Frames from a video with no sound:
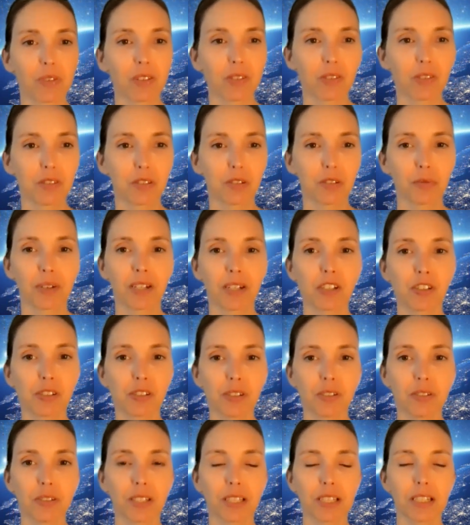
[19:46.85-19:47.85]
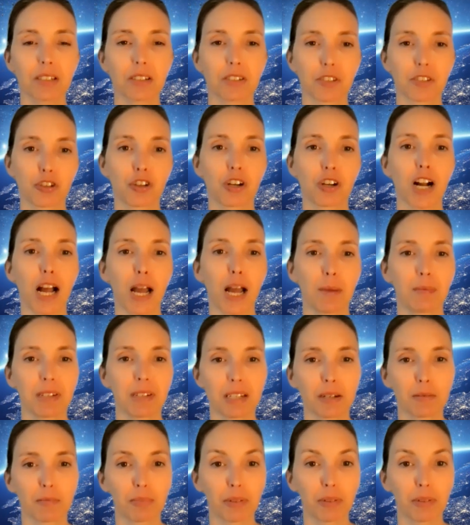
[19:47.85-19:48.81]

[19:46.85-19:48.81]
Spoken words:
this is originally described in